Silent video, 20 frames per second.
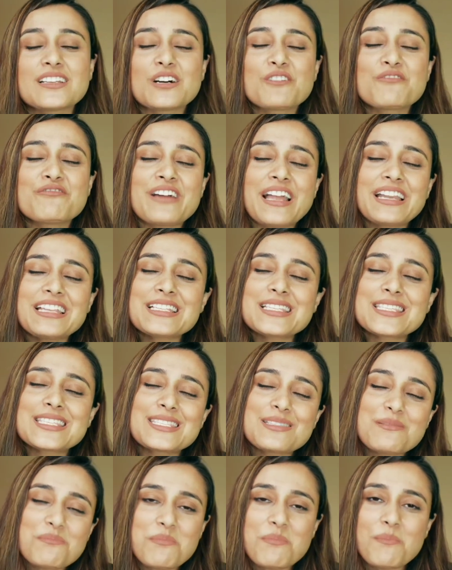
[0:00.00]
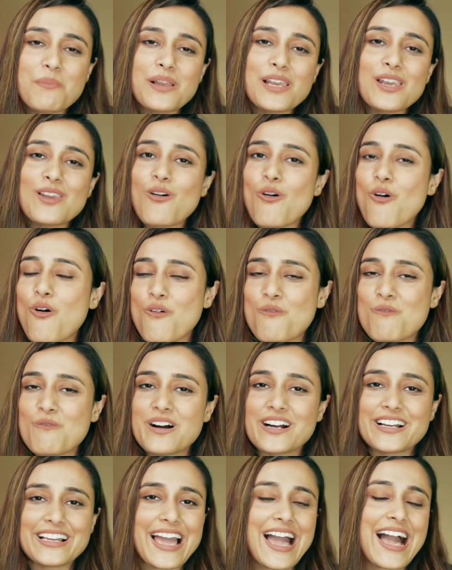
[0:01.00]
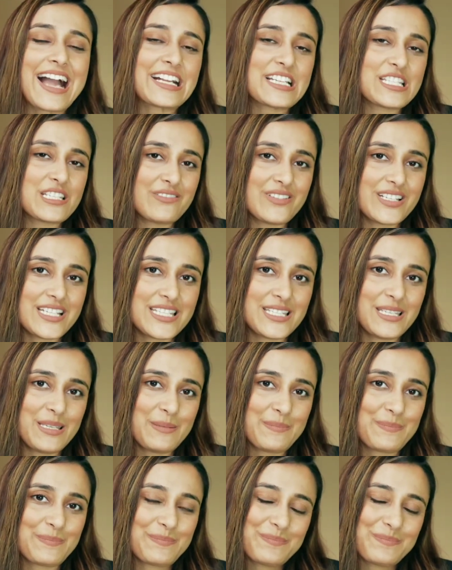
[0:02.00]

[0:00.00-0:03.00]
a very simple homework activity.